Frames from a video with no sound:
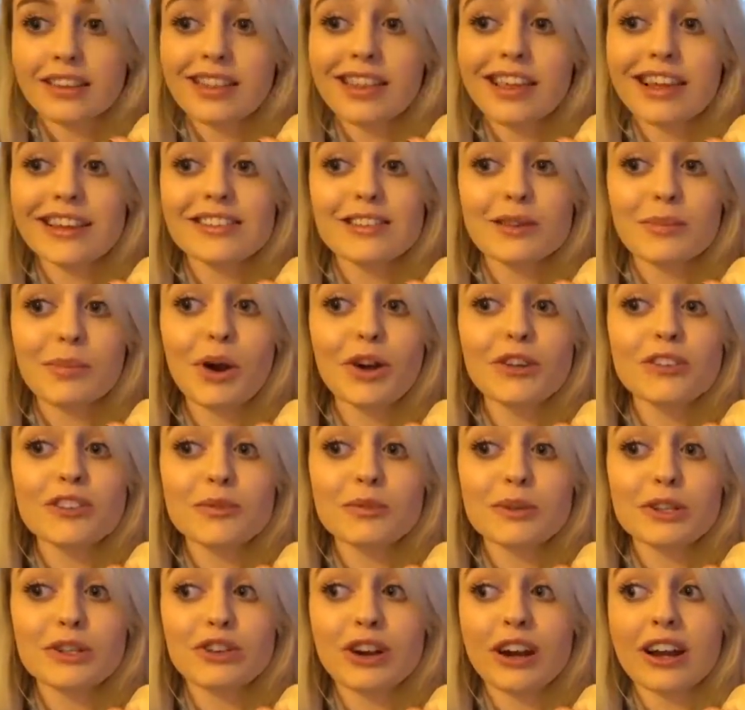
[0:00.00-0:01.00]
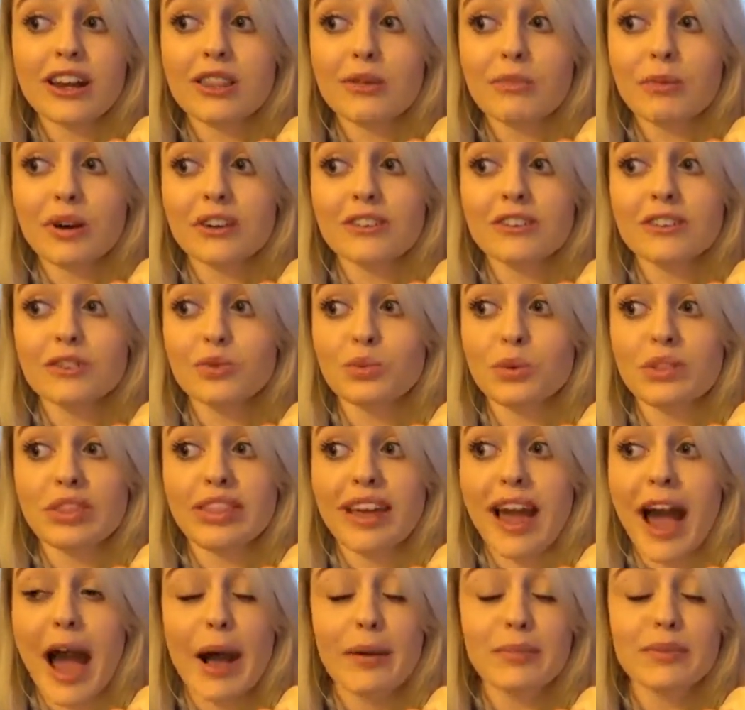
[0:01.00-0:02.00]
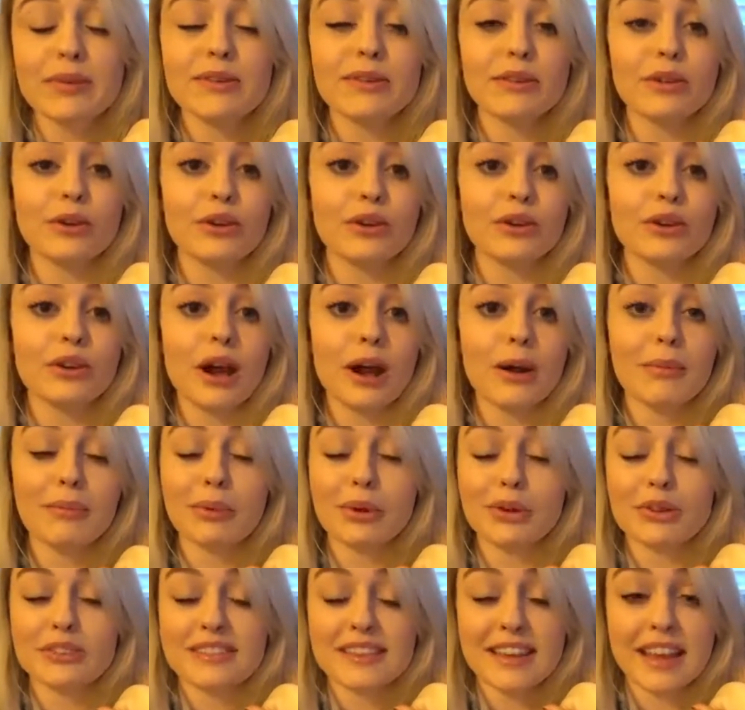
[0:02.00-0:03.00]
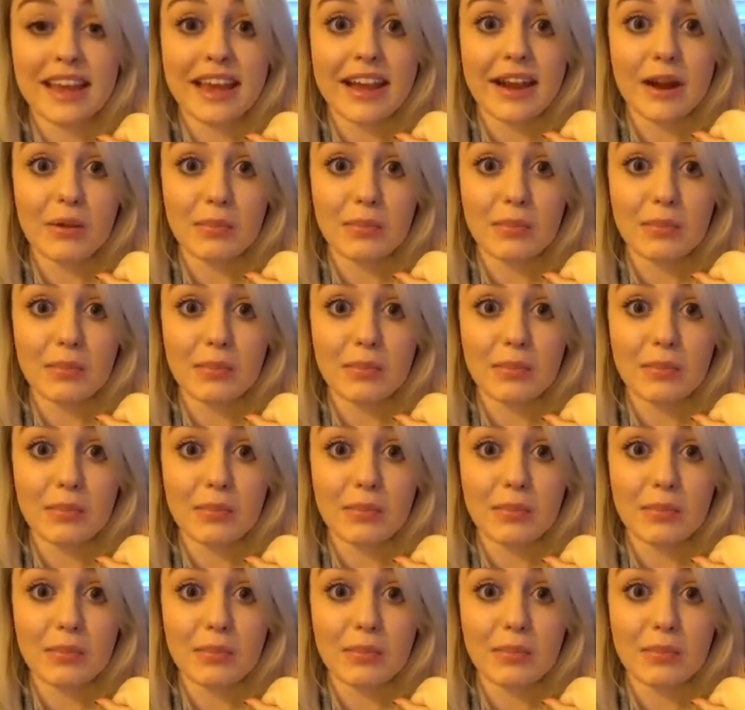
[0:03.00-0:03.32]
They're supposed to be treating the boxes with the absolute utmost care